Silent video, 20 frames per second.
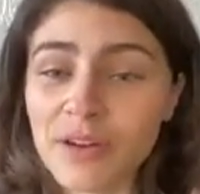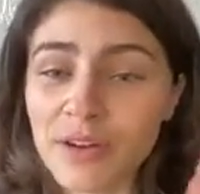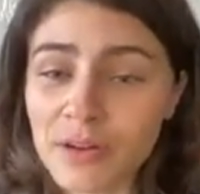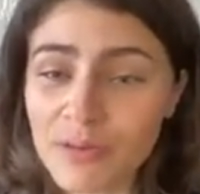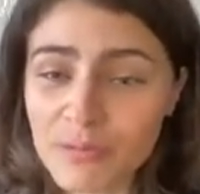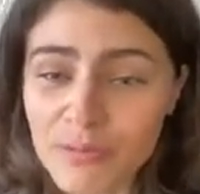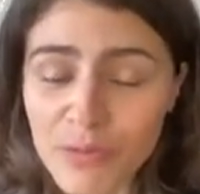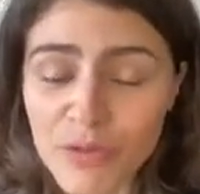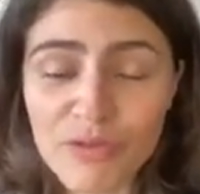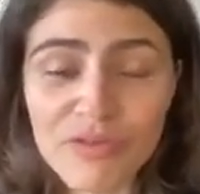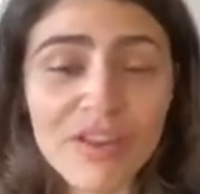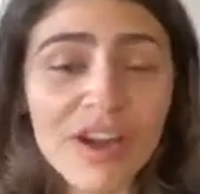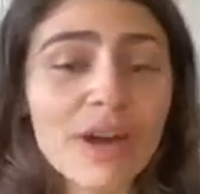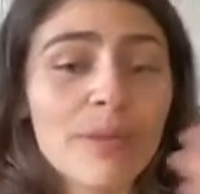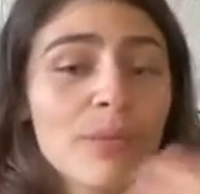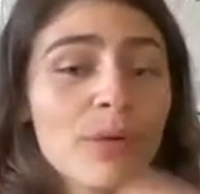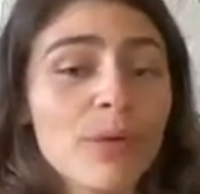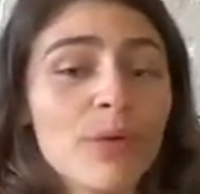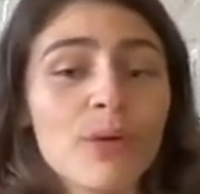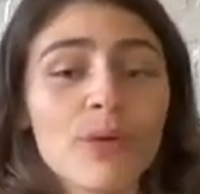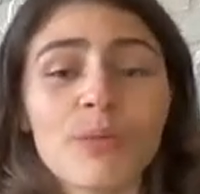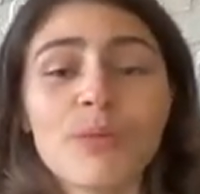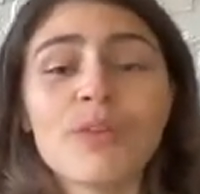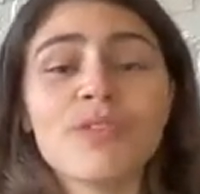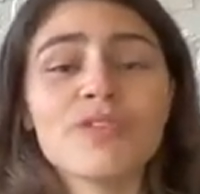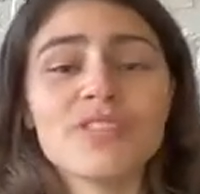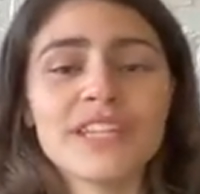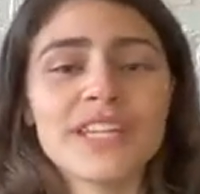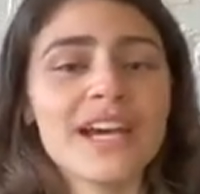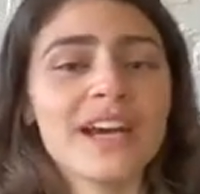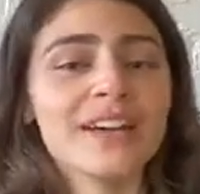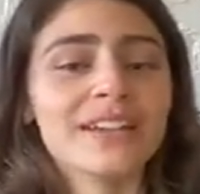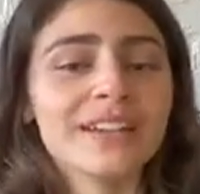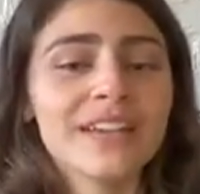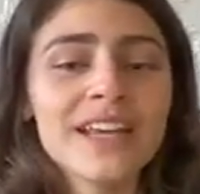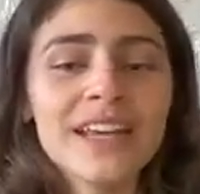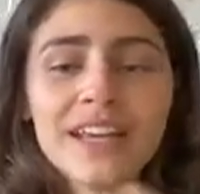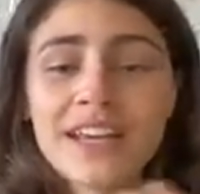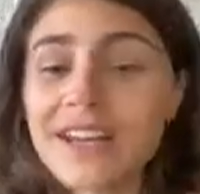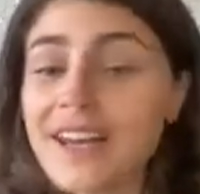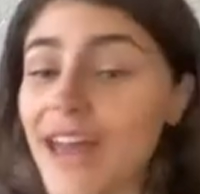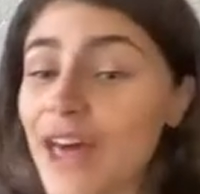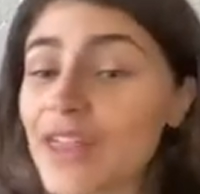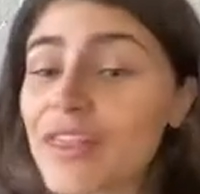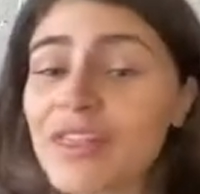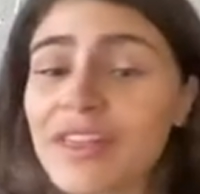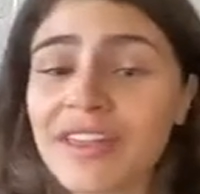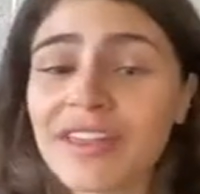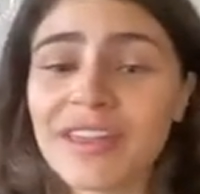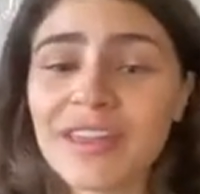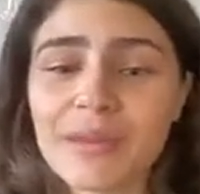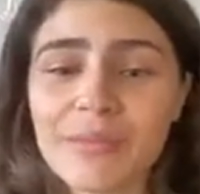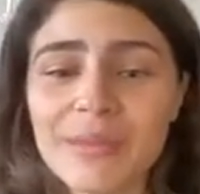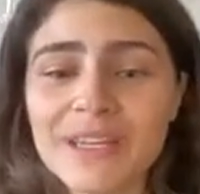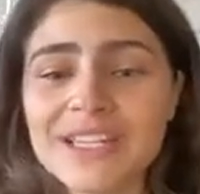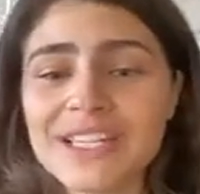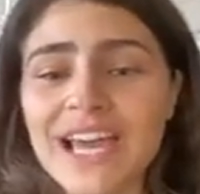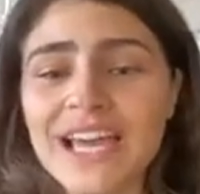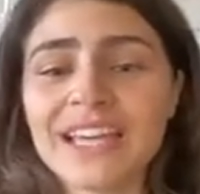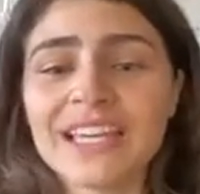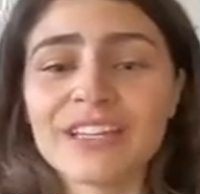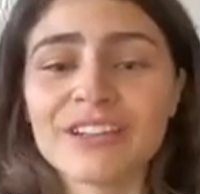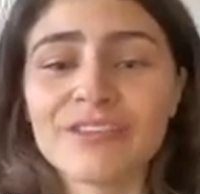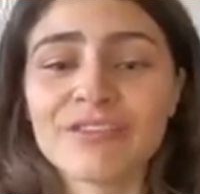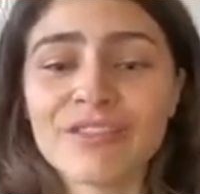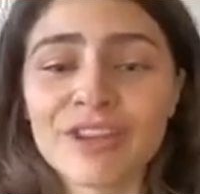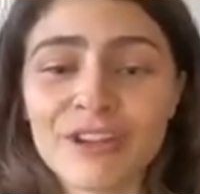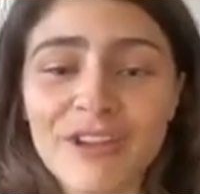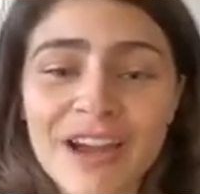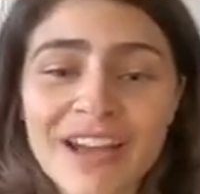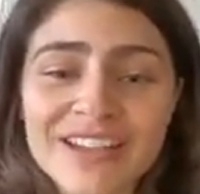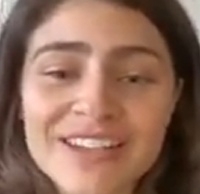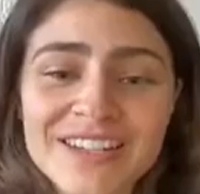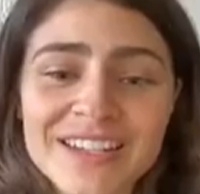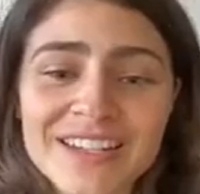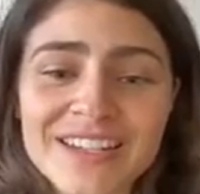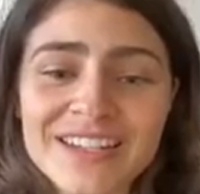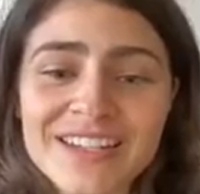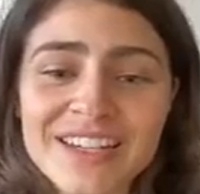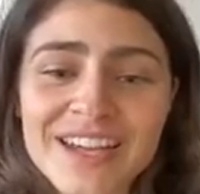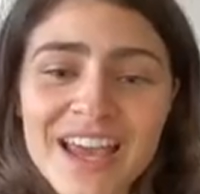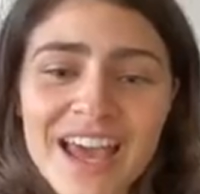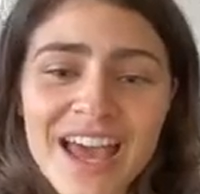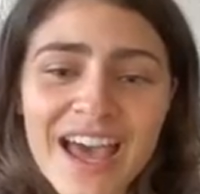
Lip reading: move up or move down. Nothing can be taken for granted.